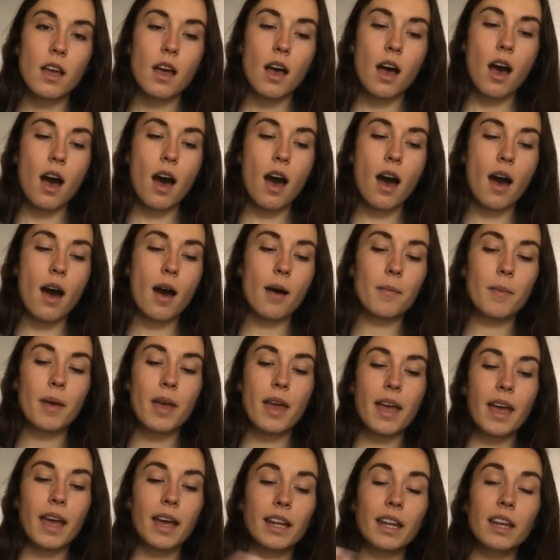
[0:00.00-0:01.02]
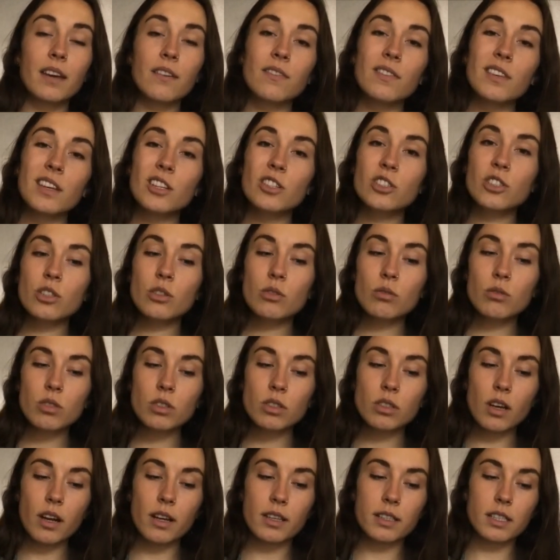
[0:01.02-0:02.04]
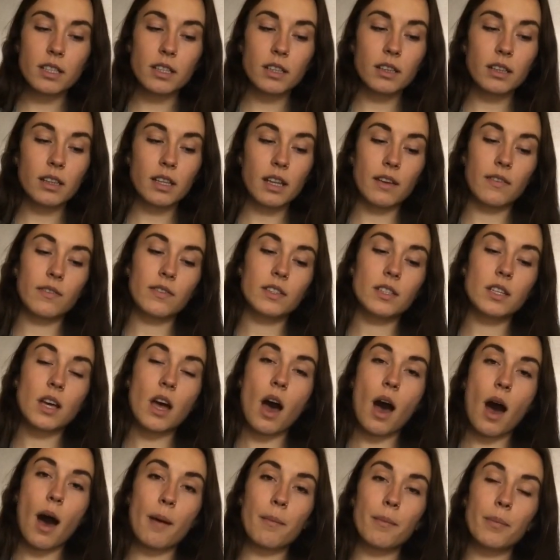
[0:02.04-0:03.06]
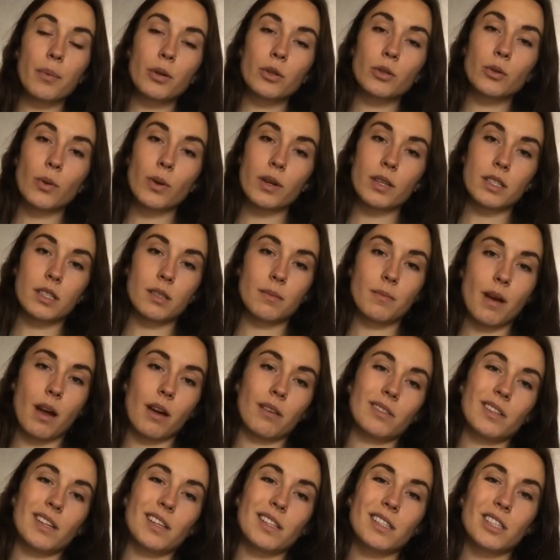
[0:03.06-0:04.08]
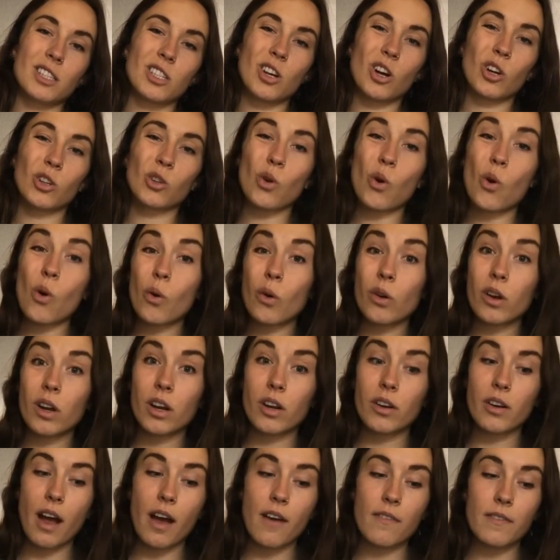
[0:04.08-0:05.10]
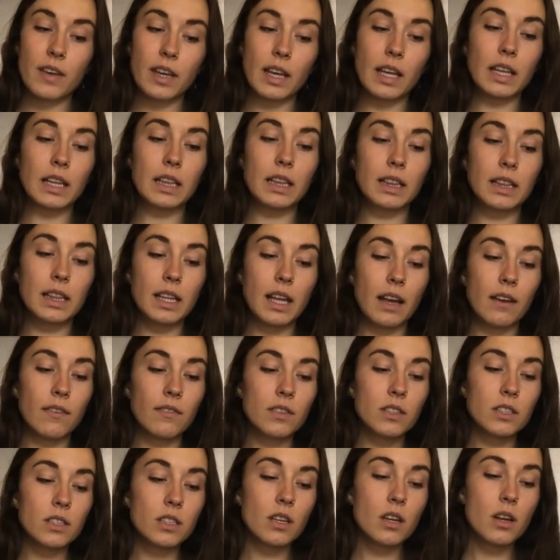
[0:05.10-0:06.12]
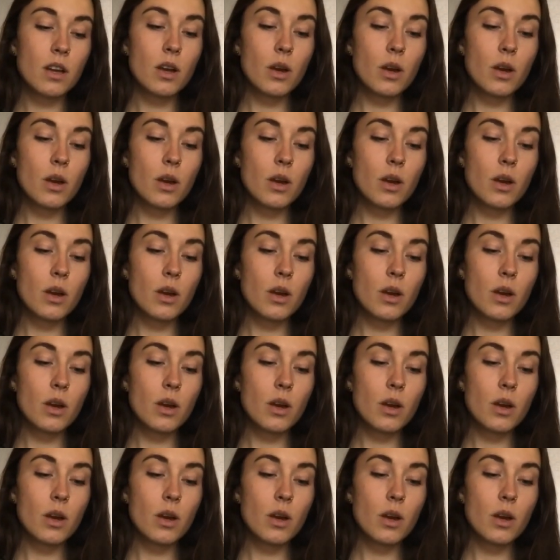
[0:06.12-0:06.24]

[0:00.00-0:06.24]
And if they do start to lift up towards the mountains, it's called orographic lift,